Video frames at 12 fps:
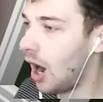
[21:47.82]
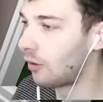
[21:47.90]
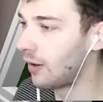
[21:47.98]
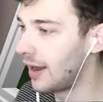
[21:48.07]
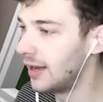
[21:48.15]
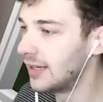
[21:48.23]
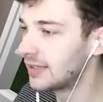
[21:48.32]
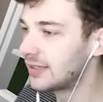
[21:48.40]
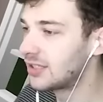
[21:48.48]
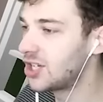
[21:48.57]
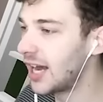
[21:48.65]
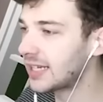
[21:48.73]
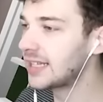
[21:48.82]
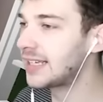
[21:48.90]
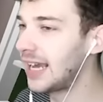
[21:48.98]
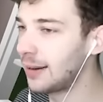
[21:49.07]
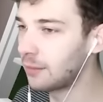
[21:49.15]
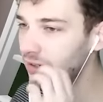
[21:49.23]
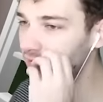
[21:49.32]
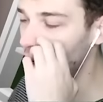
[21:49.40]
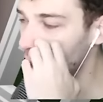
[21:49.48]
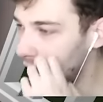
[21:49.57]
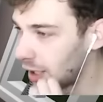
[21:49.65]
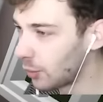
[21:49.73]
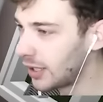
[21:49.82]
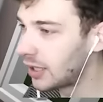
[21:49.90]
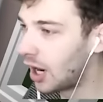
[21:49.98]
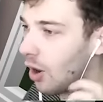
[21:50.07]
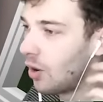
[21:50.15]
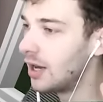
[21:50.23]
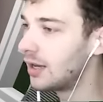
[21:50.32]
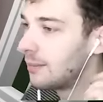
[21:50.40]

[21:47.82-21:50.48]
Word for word: All right, checking the cameras. Here we go.